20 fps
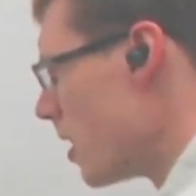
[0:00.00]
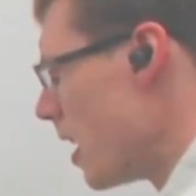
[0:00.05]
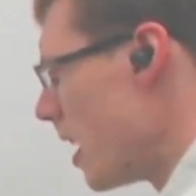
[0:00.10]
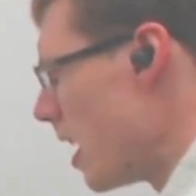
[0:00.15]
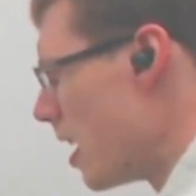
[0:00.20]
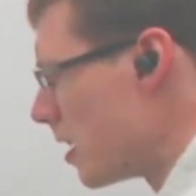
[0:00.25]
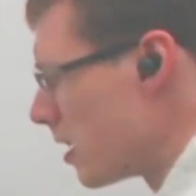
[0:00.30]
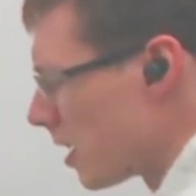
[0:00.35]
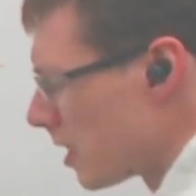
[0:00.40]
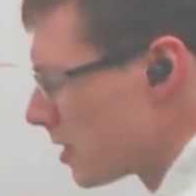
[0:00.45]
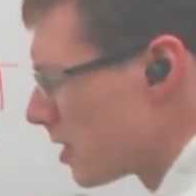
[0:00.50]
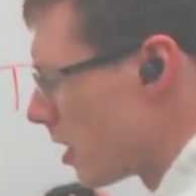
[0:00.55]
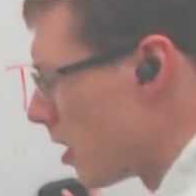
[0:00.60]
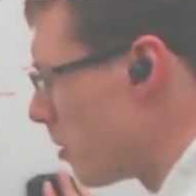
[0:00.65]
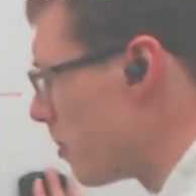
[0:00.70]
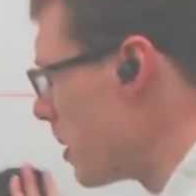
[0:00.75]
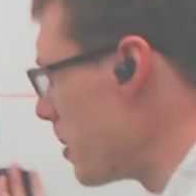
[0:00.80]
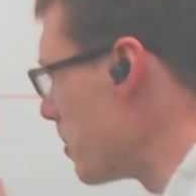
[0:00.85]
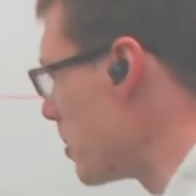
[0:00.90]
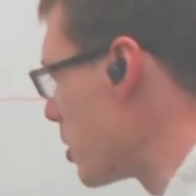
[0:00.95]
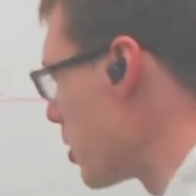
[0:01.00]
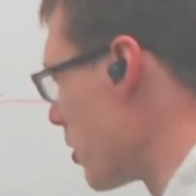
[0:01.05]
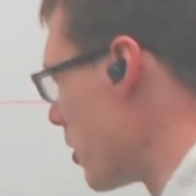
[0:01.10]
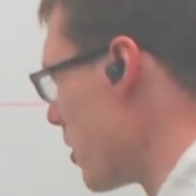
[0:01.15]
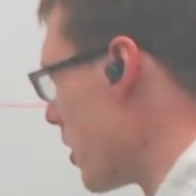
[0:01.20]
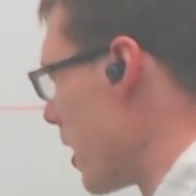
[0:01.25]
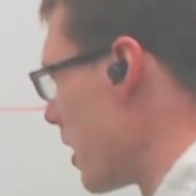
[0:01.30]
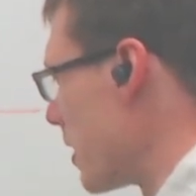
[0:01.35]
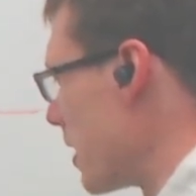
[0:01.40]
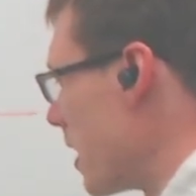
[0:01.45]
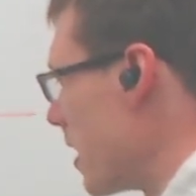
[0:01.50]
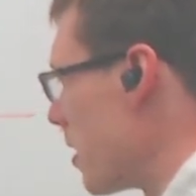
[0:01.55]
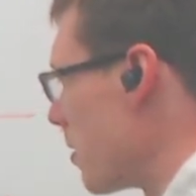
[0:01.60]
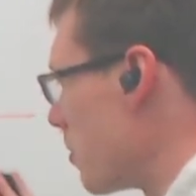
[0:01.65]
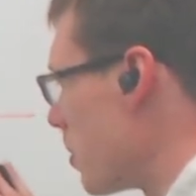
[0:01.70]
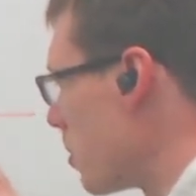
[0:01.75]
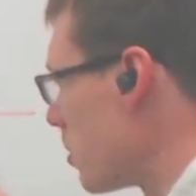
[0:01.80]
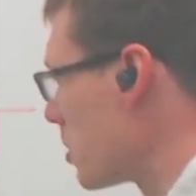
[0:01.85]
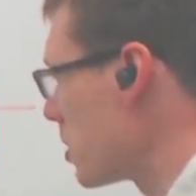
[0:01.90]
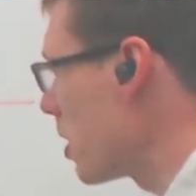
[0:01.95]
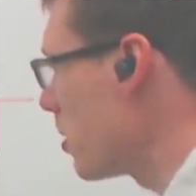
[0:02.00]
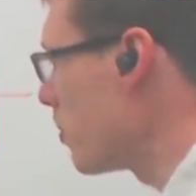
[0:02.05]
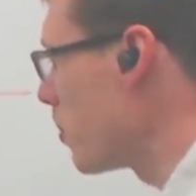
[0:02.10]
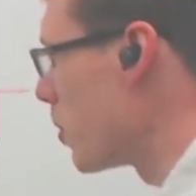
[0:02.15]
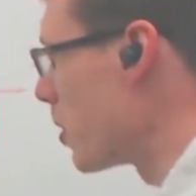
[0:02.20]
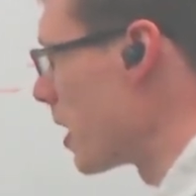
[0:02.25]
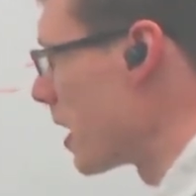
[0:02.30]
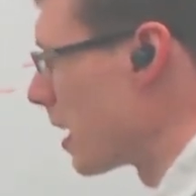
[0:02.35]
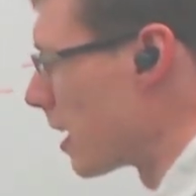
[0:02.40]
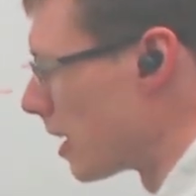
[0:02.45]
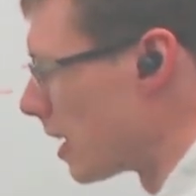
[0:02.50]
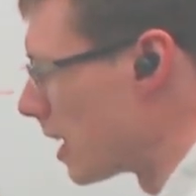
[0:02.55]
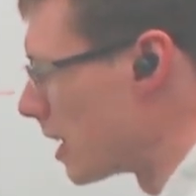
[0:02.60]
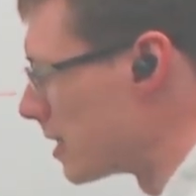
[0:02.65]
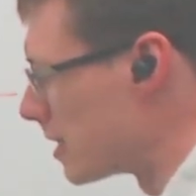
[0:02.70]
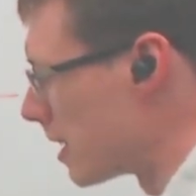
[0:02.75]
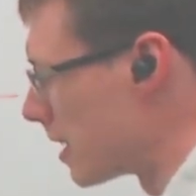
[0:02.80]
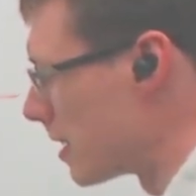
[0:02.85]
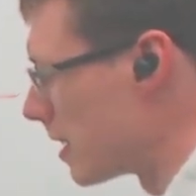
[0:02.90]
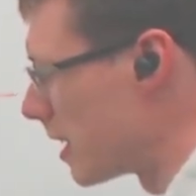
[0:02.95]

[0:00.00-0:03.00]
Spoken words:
And like I said, I'll maybe show you that data. We'll at some point analyze that